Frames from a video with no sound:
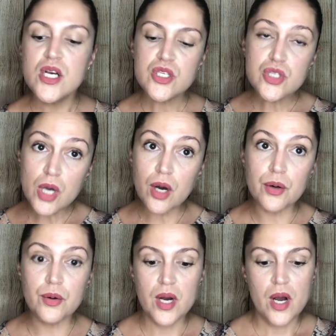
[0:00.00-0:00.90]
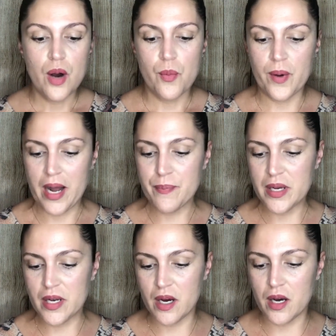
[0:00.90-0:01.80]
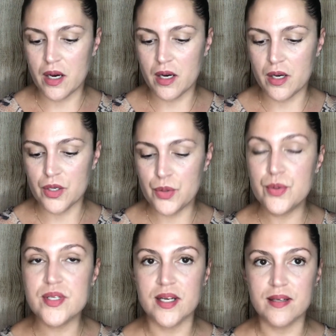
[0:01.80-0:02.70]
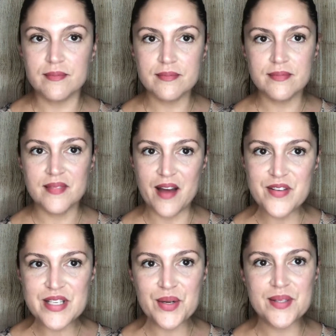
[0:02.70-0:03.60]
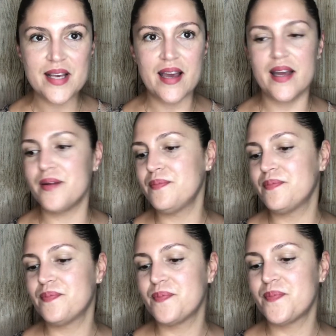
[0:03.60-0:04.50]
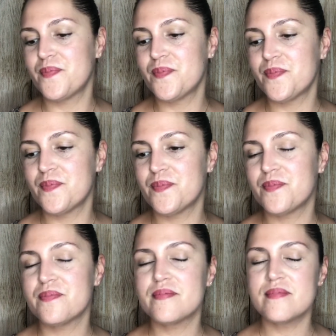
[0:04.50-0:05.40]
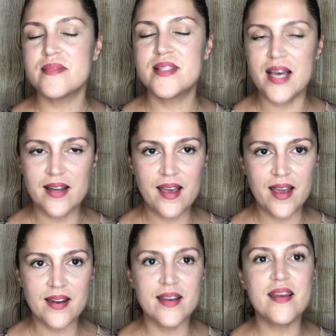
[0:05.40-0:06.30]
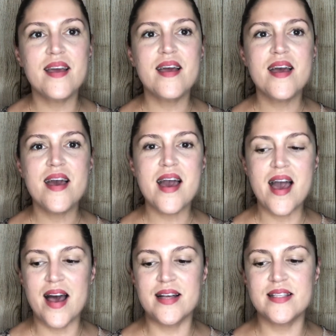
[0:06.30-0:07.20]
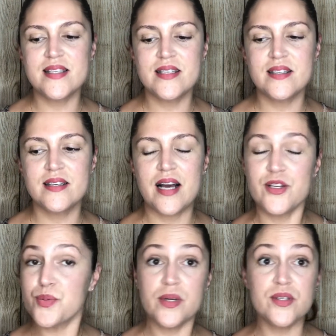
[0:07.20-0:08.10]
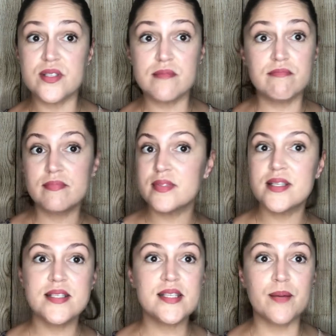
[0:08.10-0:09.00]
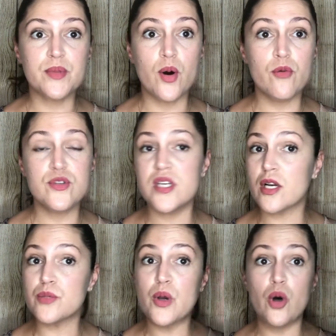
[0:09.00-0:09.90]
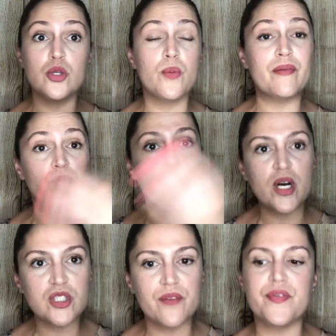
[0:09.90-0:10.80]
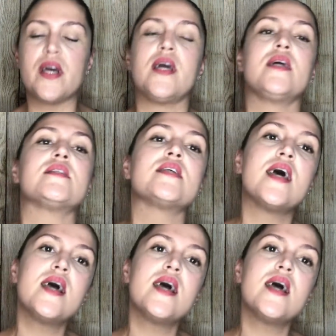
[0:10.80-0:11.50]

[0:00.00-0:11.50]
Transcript: So what I've been uh, using every single day, dedicating, and I just wanna just skip the whole routine because we all know we have to wash our face,